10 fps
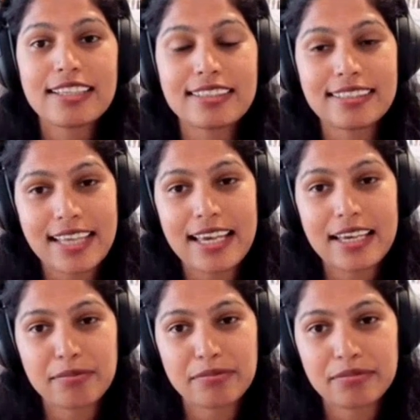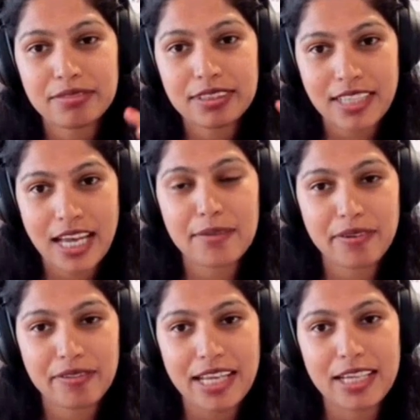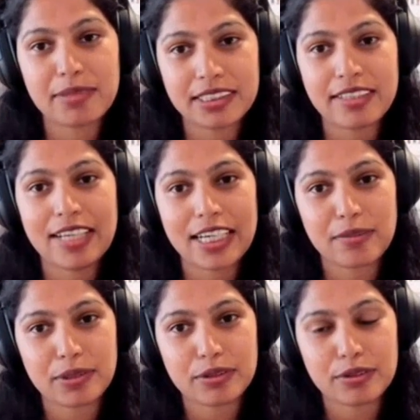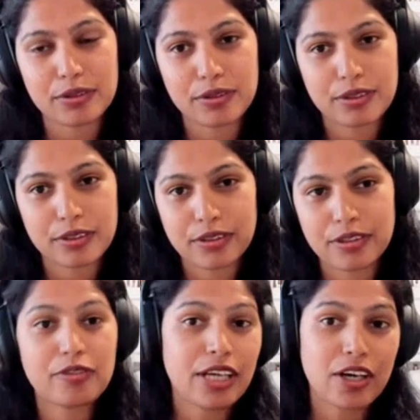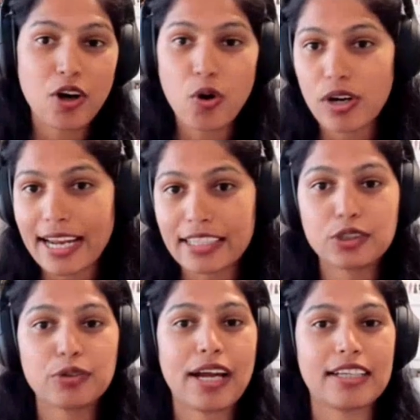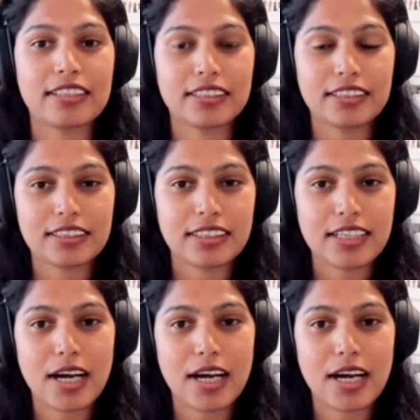The same type of elements available, the whole end-to-end,